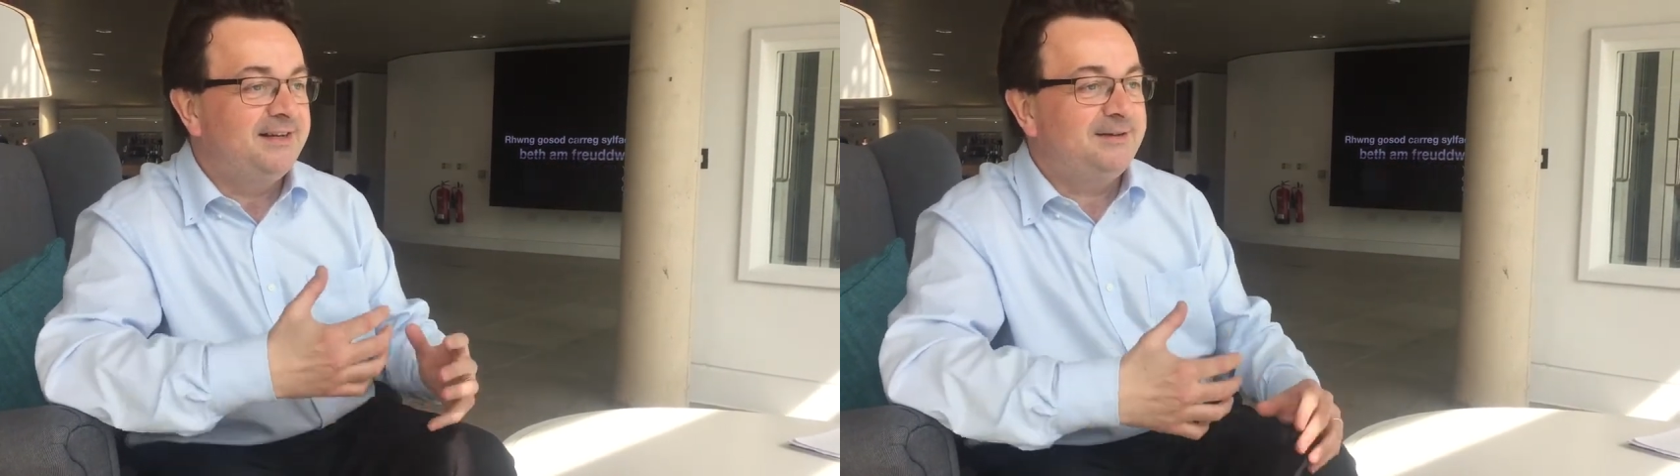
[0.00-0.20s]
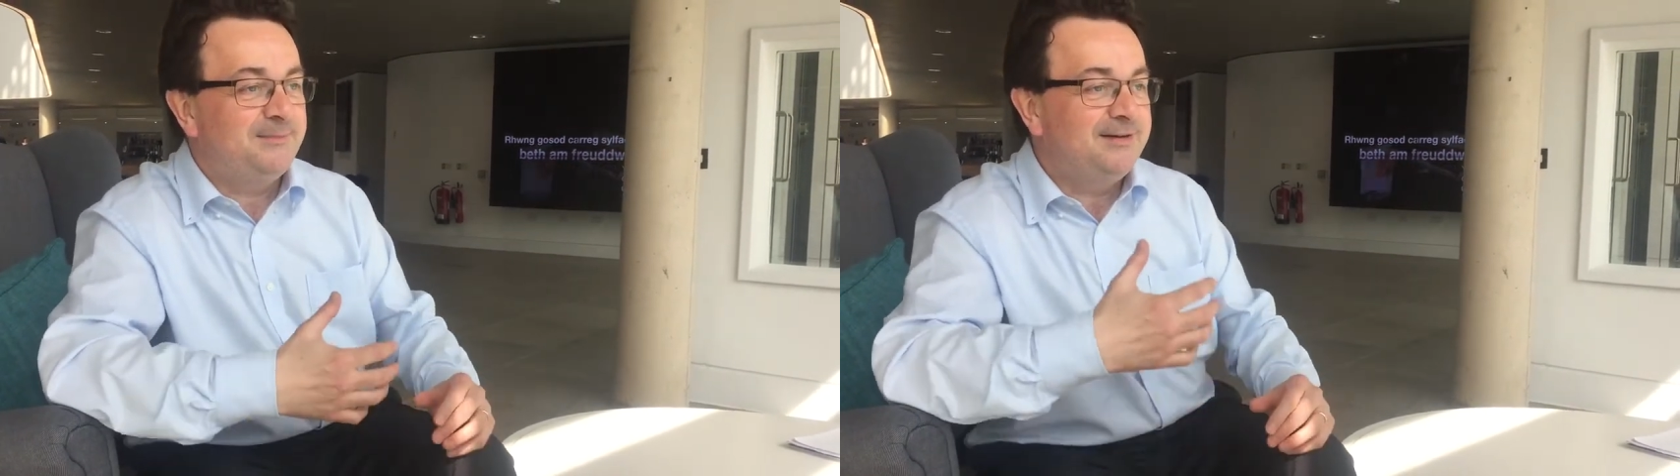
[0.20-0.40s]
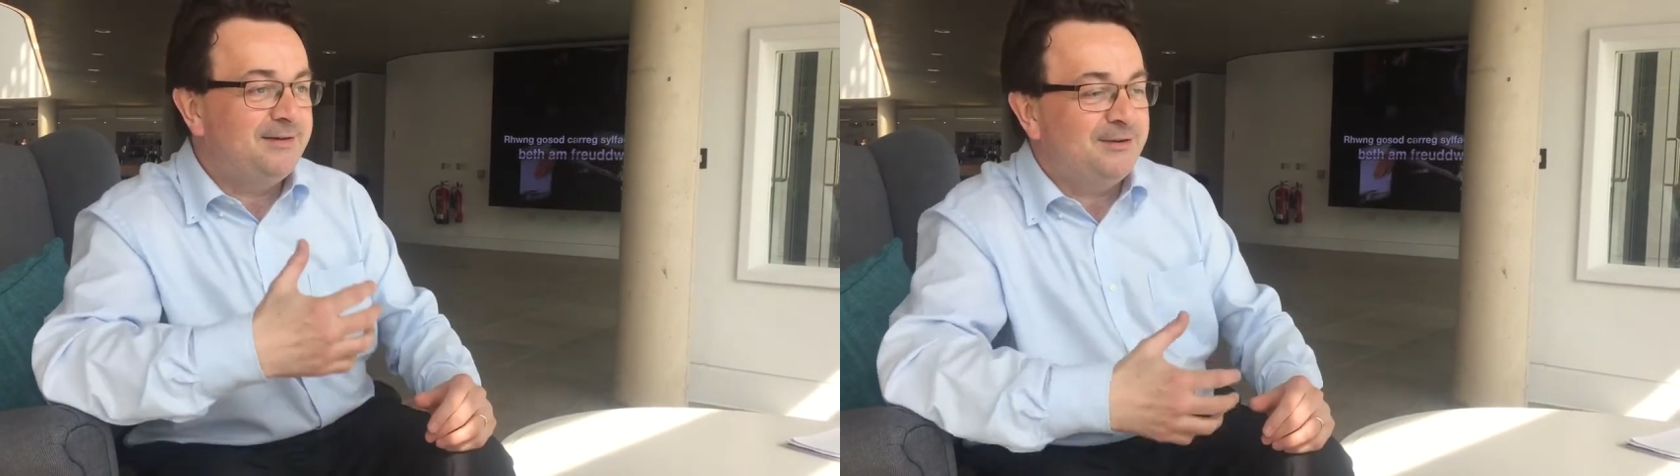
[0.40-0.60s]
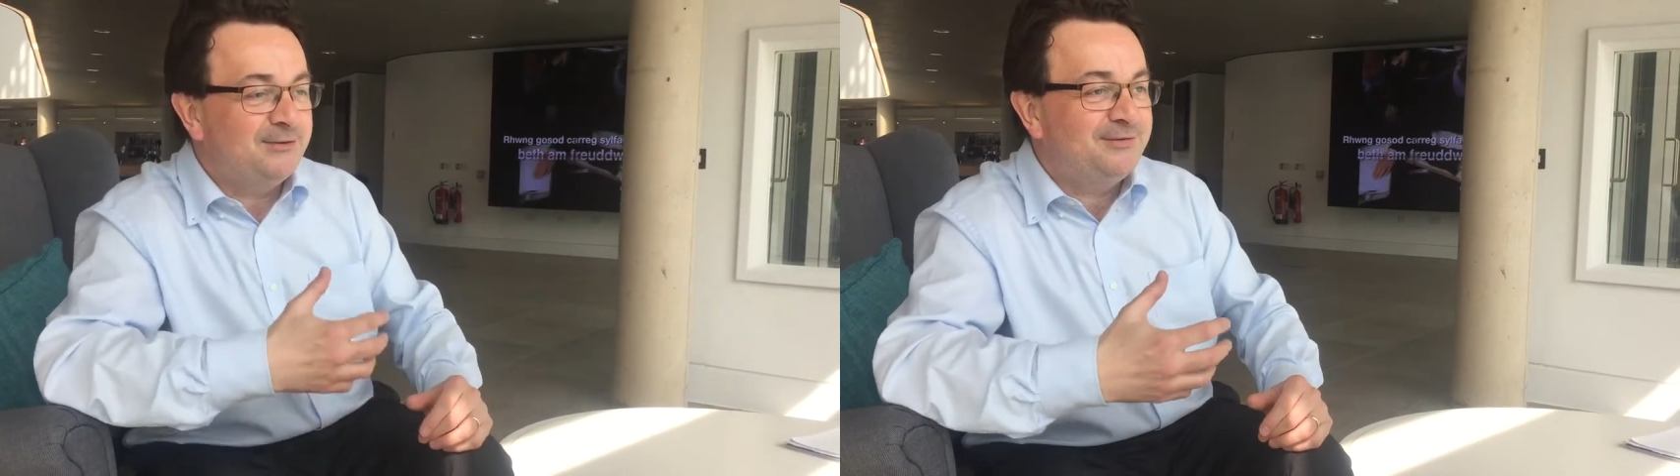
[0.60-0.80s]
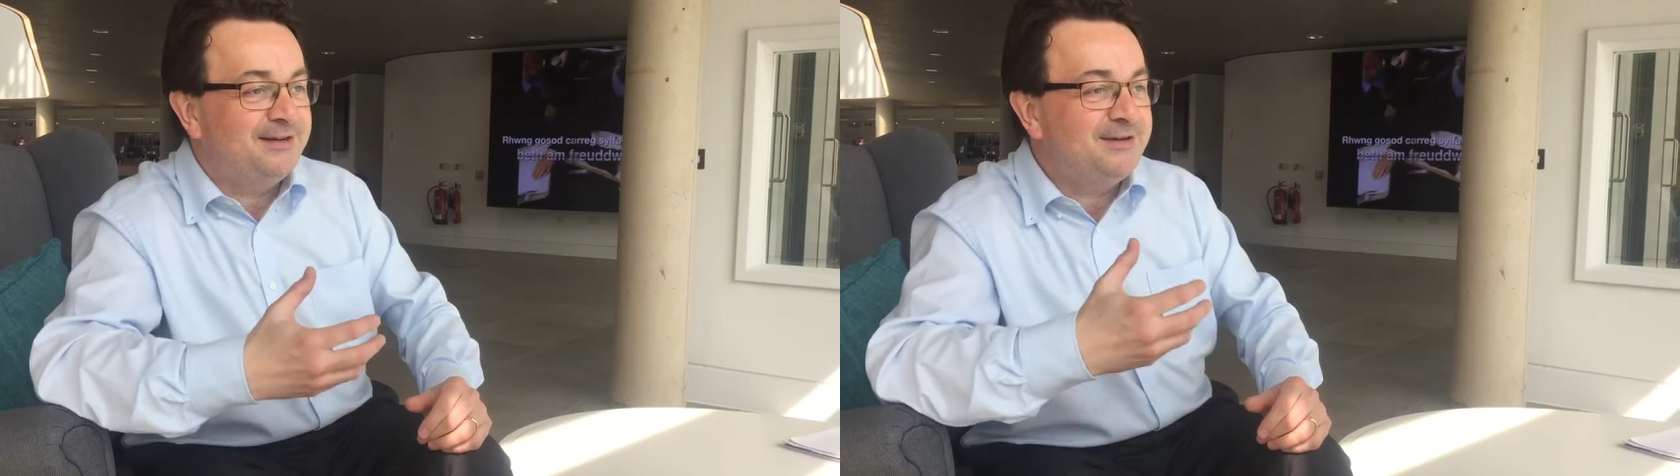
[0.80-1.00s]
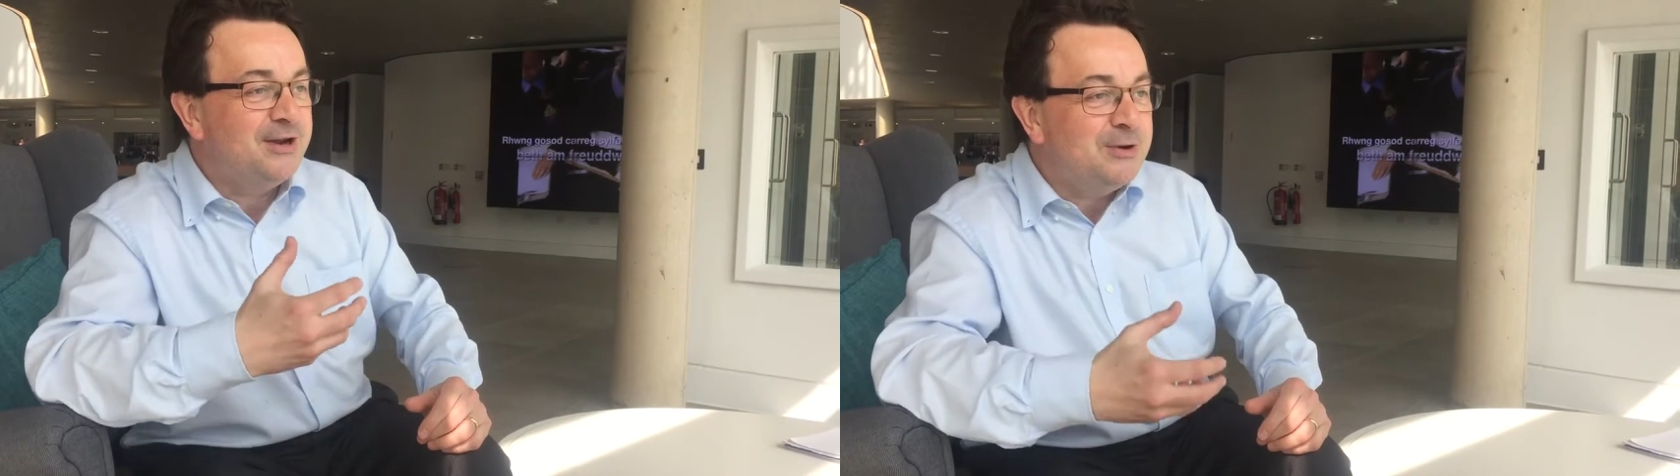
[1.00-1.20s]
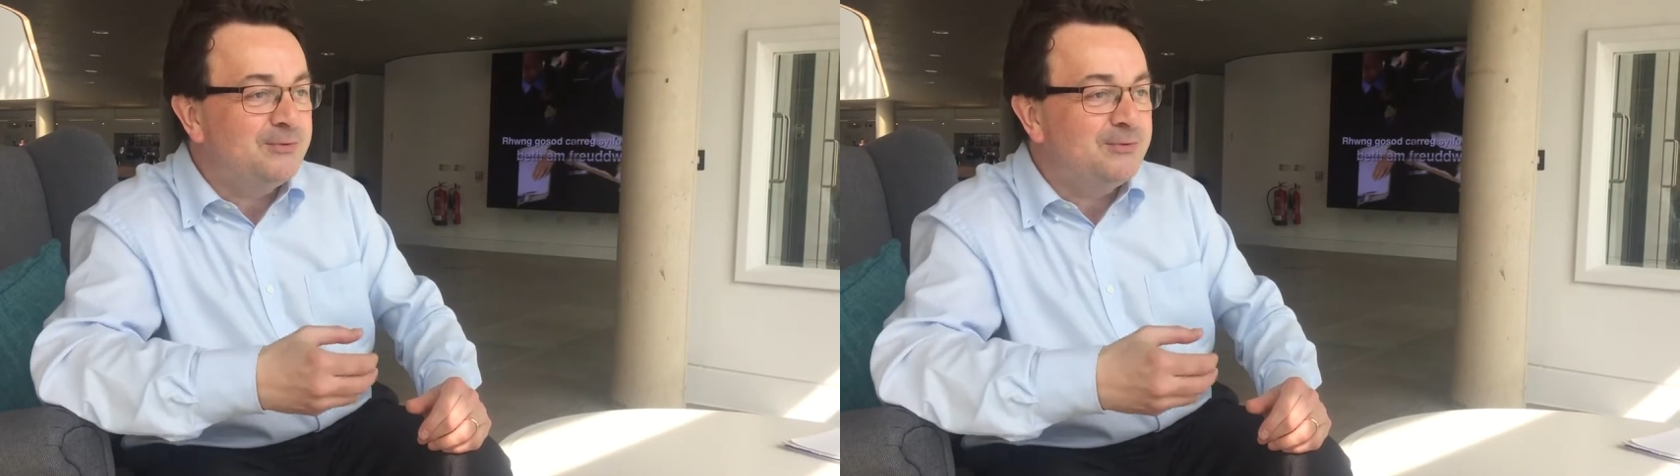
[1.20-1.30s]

and my very old friend Hugh